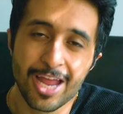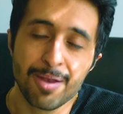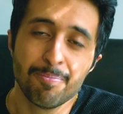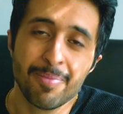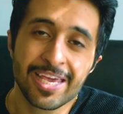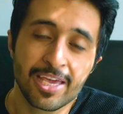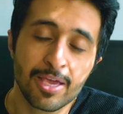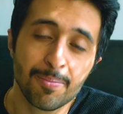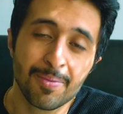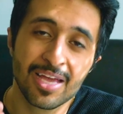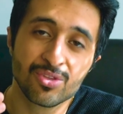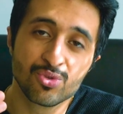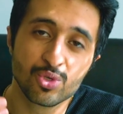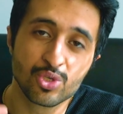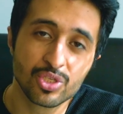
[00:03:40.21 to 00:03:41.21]
and make him
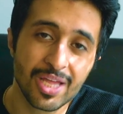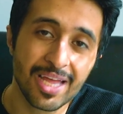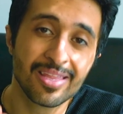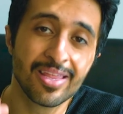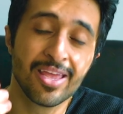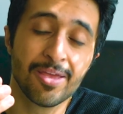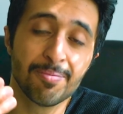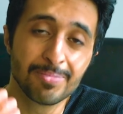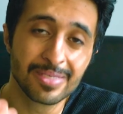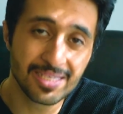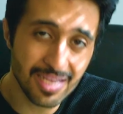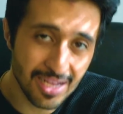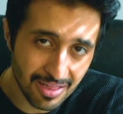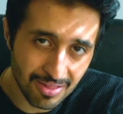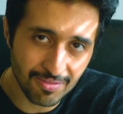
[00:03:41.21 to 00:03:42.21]
understand
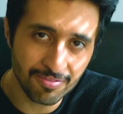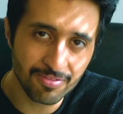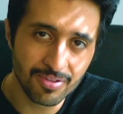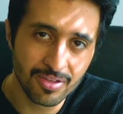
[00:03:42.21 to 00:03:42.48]
himself